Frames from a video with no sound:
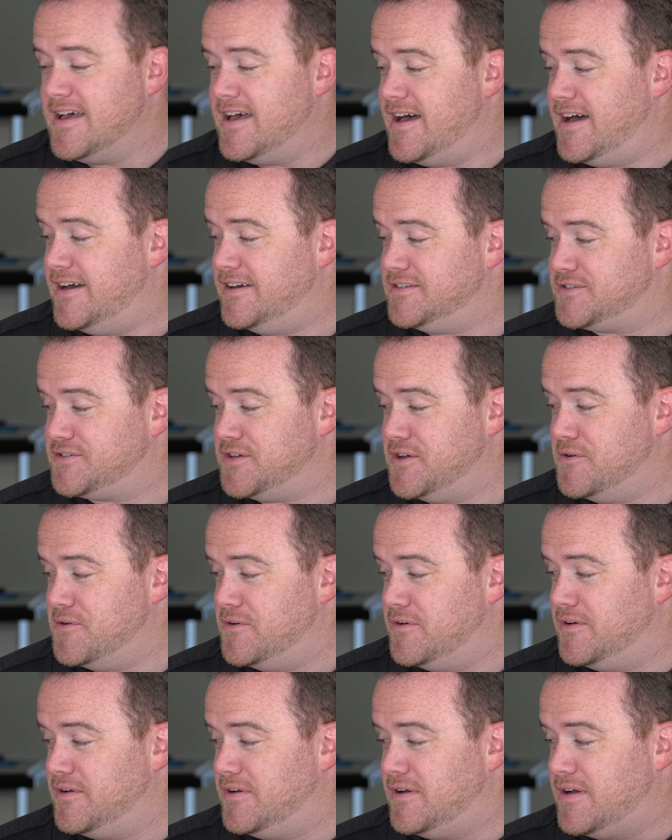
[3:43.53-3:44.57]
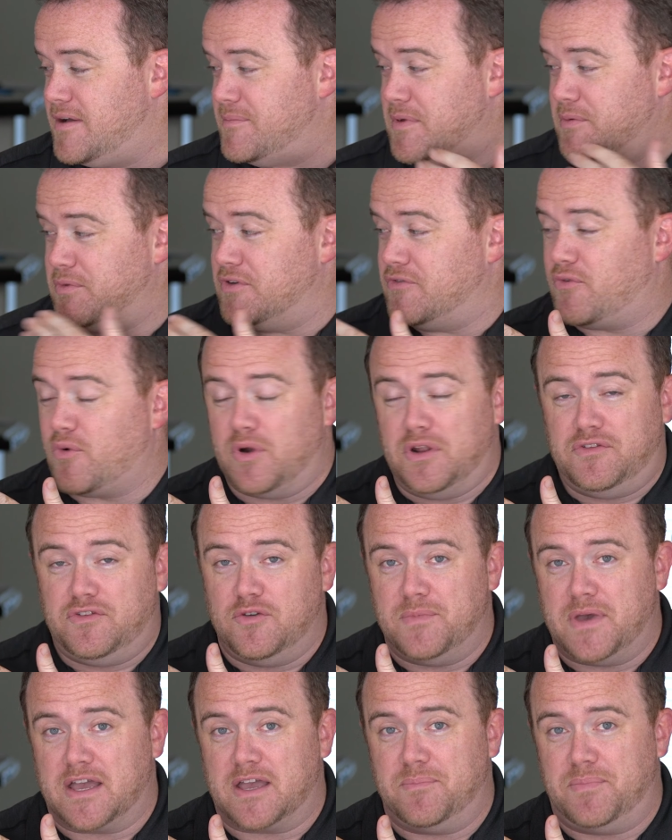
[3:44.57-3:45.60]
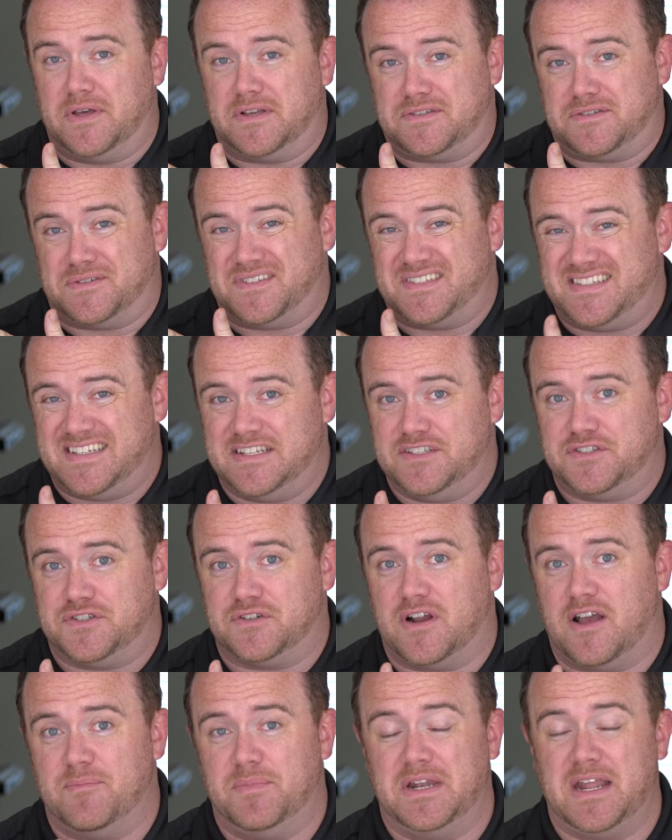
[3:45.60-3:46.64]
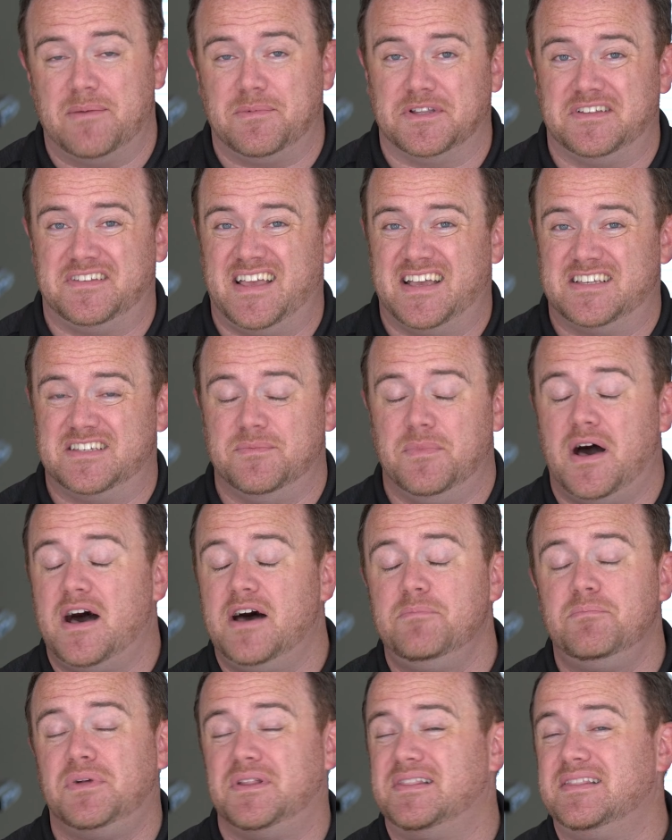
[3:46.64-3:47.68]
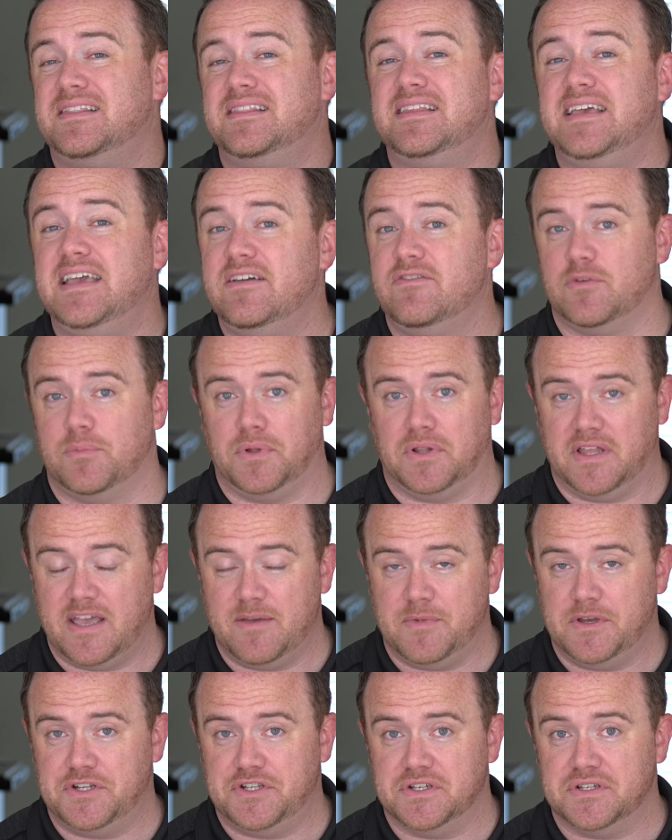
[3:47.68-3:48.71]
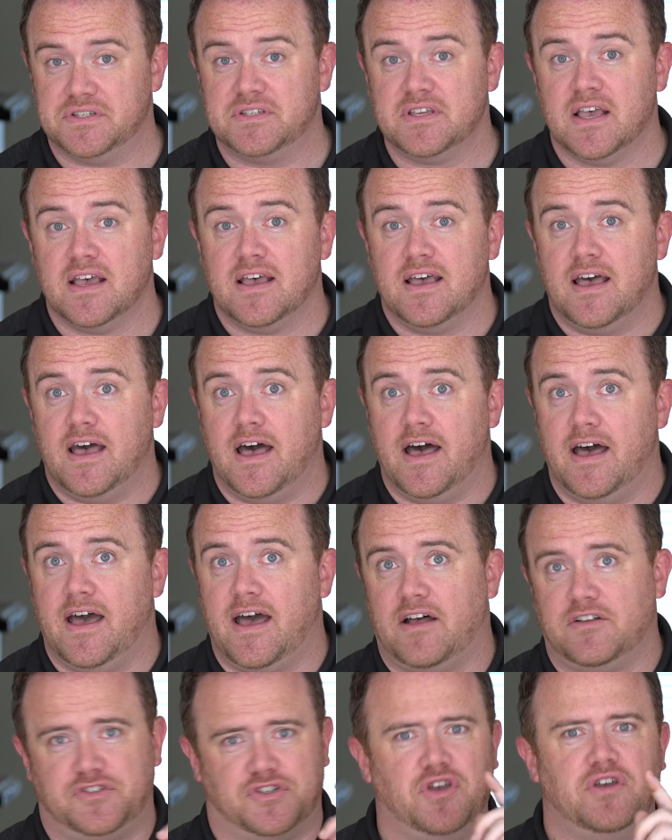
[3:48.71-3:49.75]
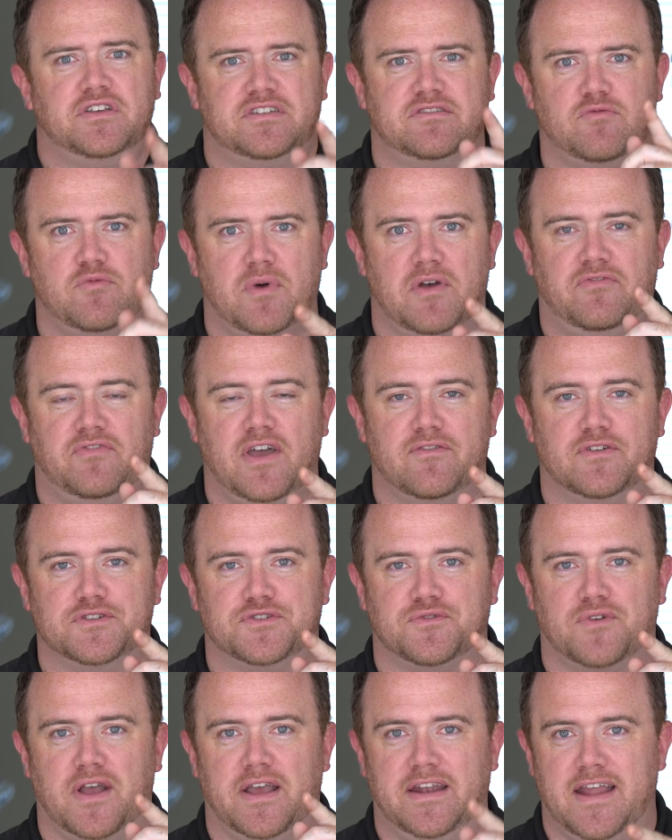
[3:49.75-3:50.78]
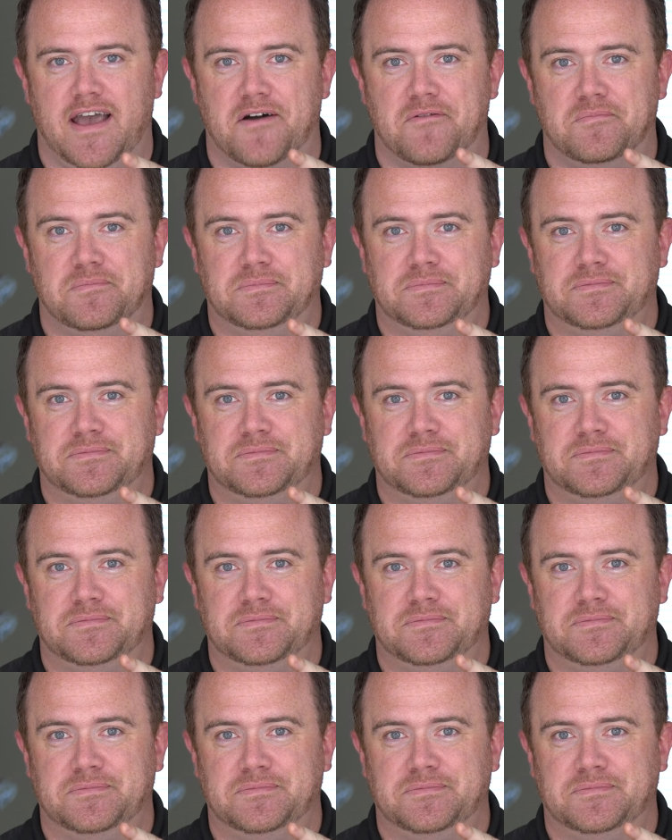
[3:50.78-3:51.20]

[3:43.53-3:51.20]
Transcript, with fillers: Uh, so, I mean, with a forty-two megapixel sensor, I've been able to take some unbelievable images. Uh, I'll show you some of my favorites right now.